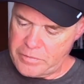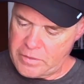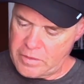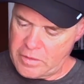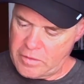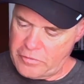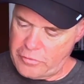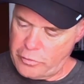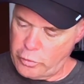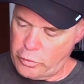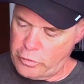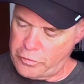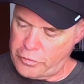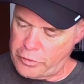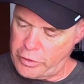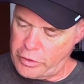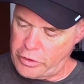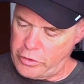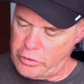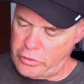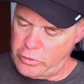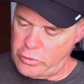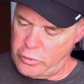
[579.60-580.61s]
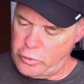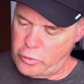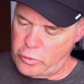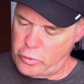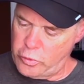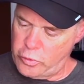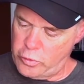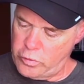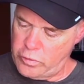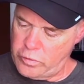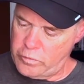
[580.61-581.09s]
Fool for
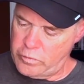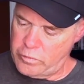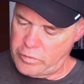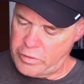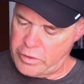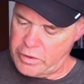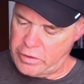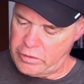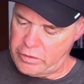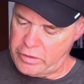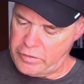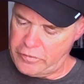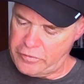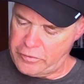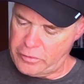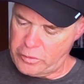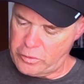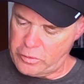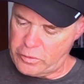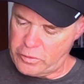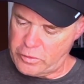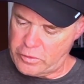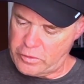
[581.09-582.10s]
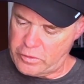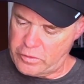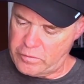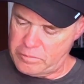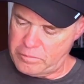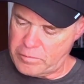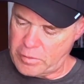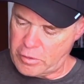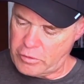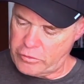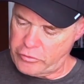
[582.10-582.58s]
You, Killing Floor,
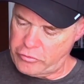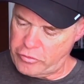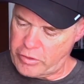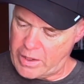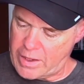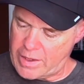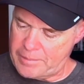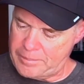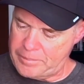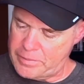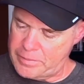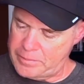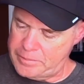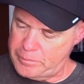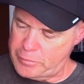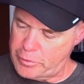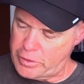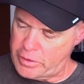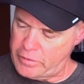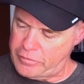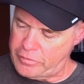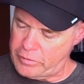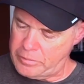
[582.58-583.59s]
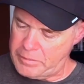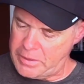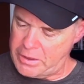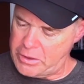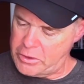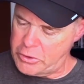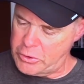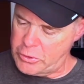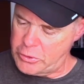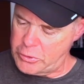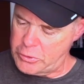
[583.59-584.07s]
Ball Trap, Pretty
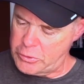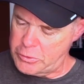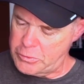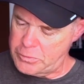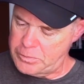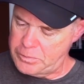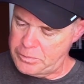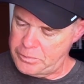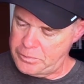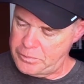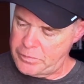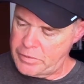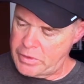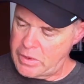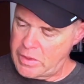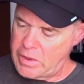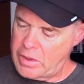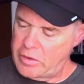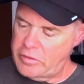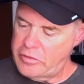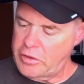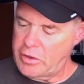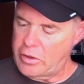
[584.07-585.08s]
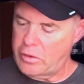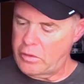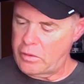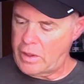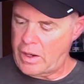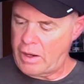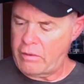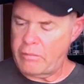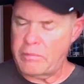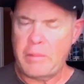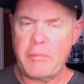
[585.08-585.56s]
Flamingo. So
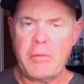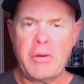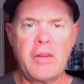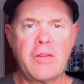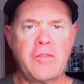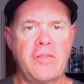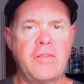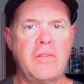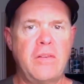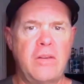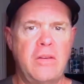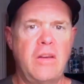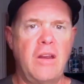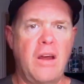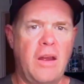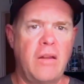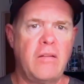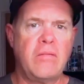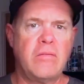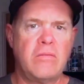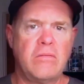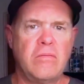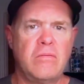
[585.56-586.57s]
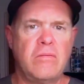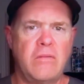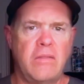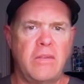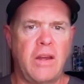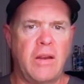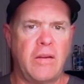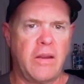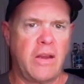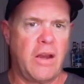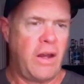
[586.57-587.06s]
I remember this. I
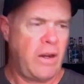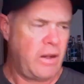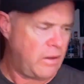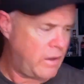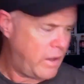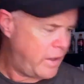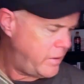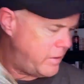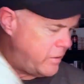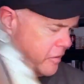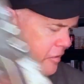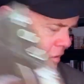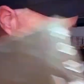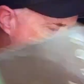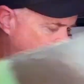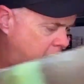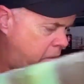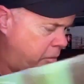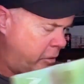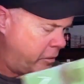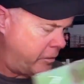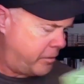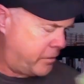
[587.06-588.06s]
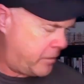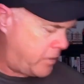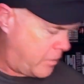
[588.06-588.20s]
kind of like this album.